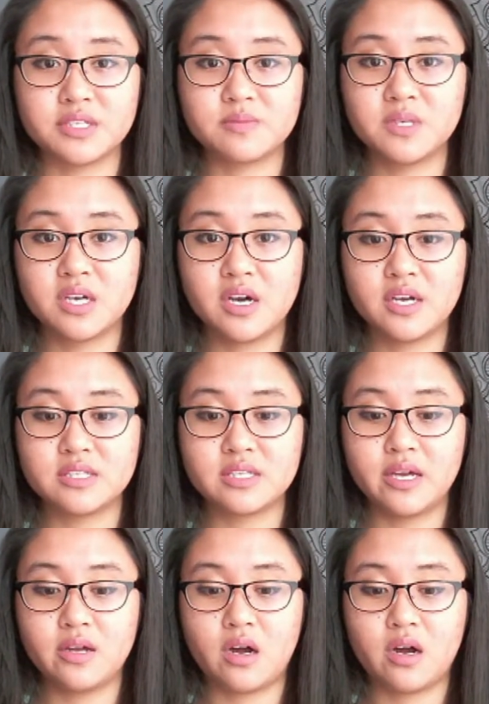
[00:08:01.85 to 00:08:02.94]
Because
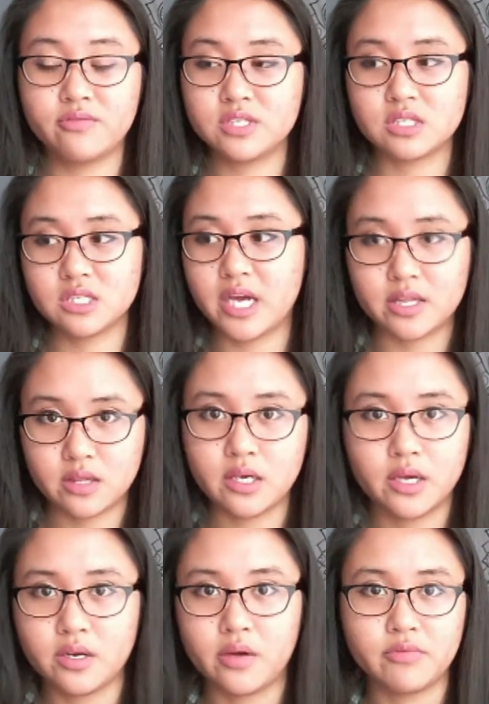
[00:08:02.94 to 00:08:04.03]
obviously at the
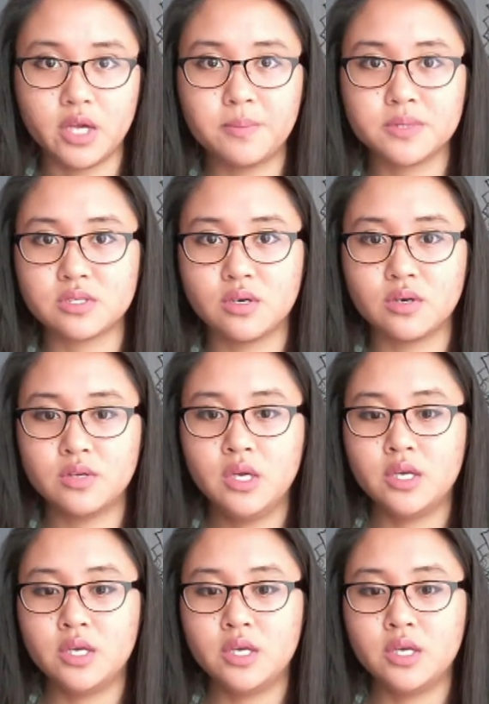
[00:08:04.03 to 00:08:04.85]
end of the episode,